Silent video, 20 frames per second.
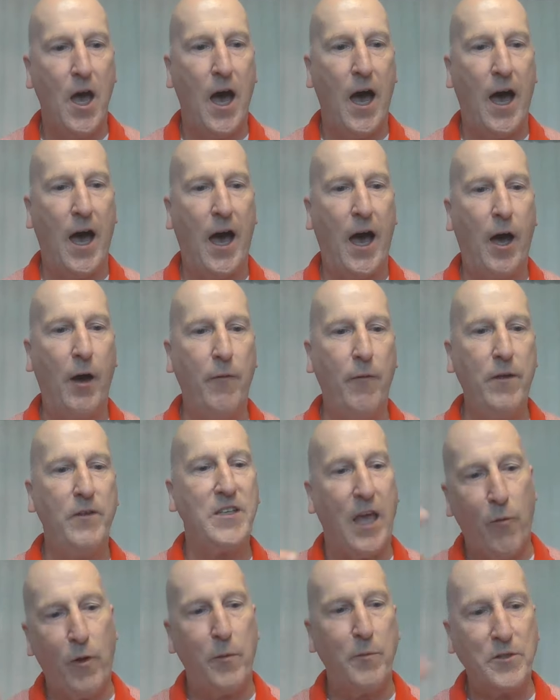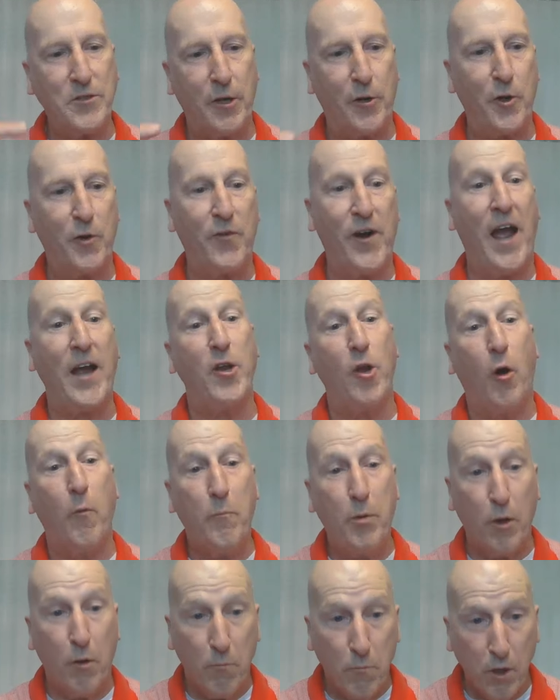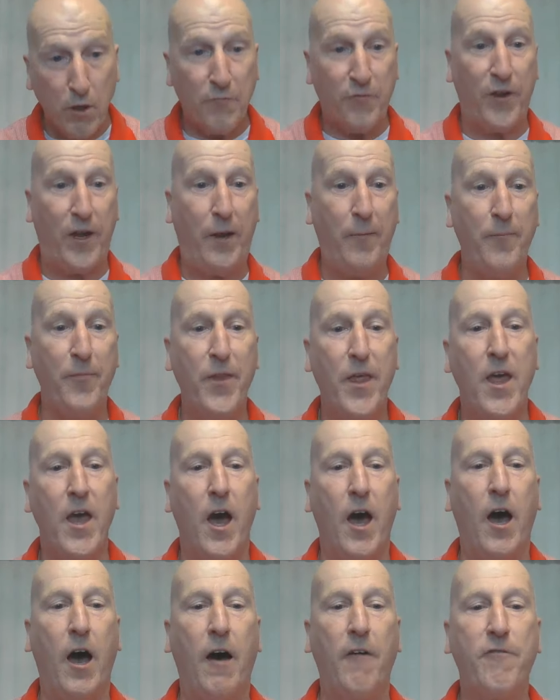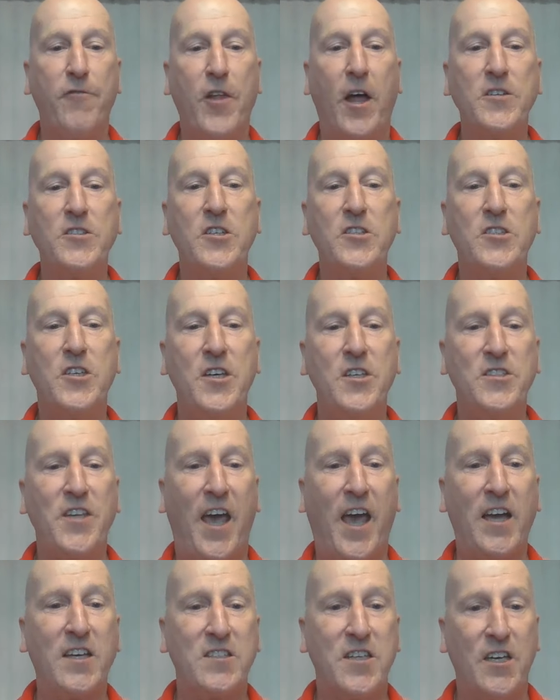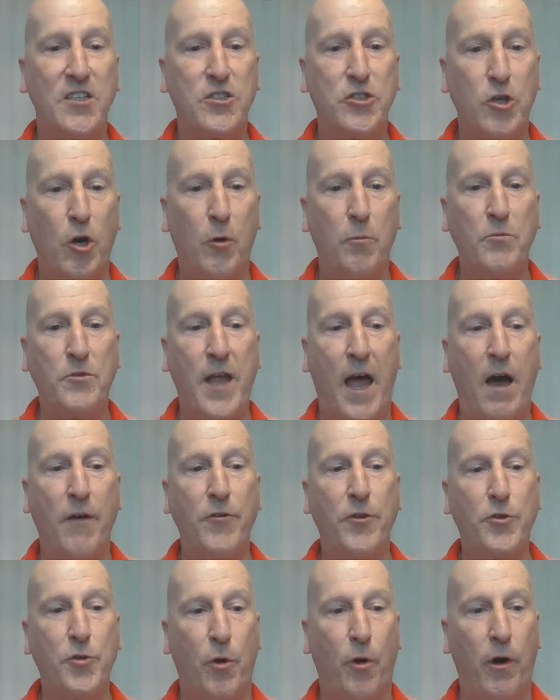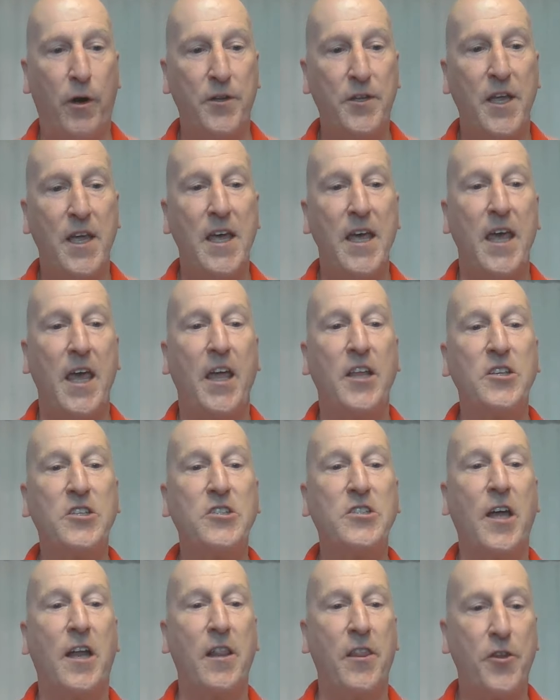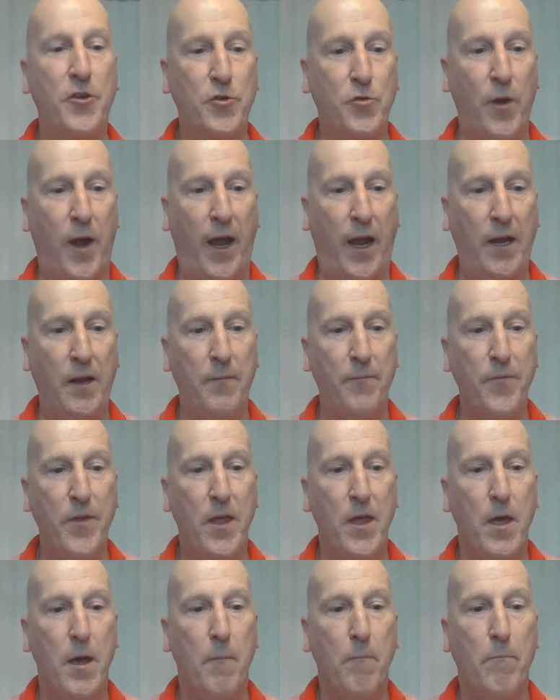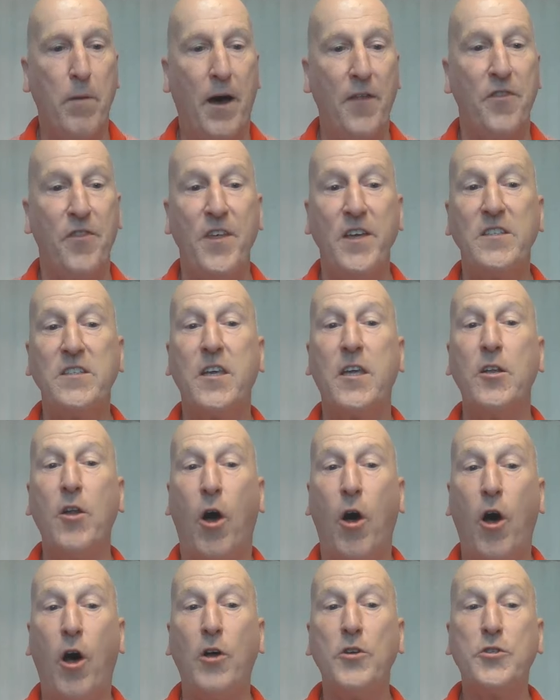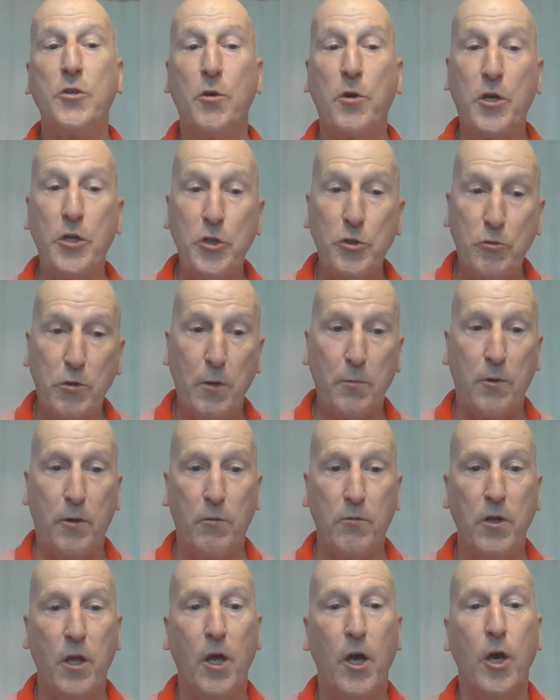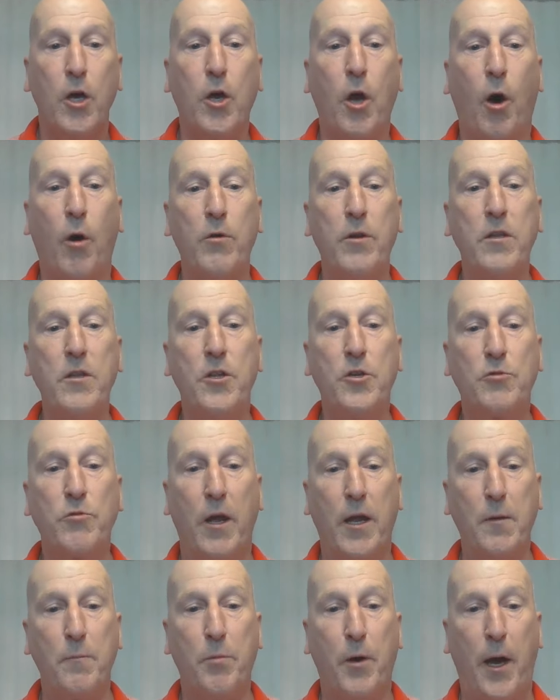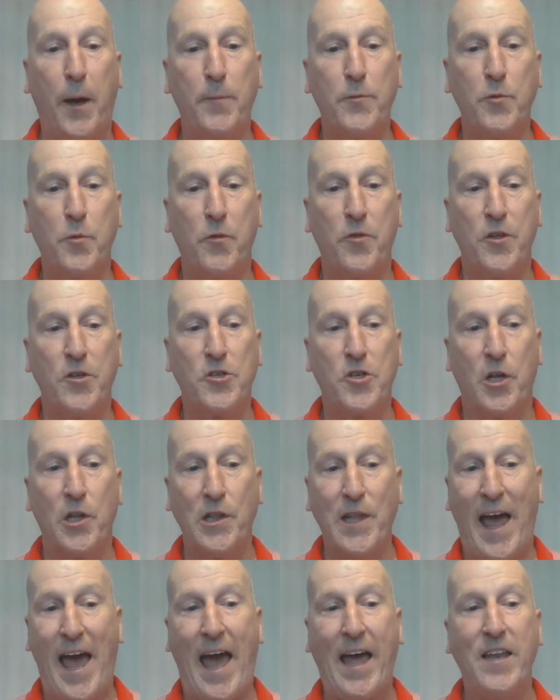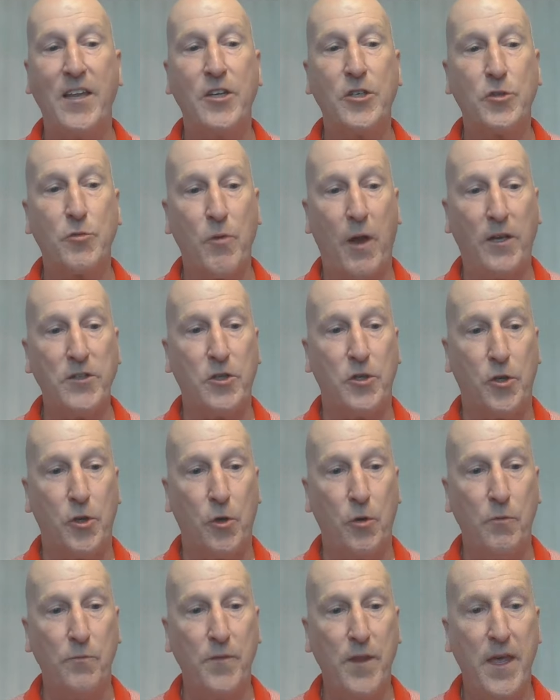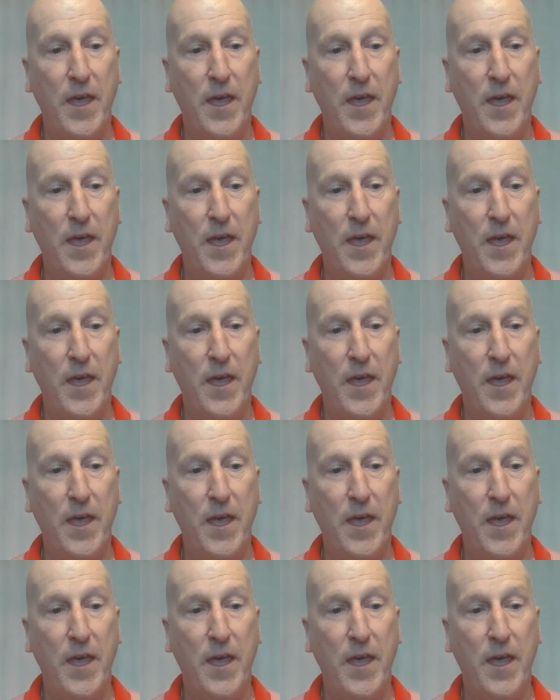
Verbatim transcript: Well, let me start over. I know Bill Murphy flushes his excess soap down the toilet instead of the drain, but this can also contribute, coating the drain pipes with a gelatinous residue,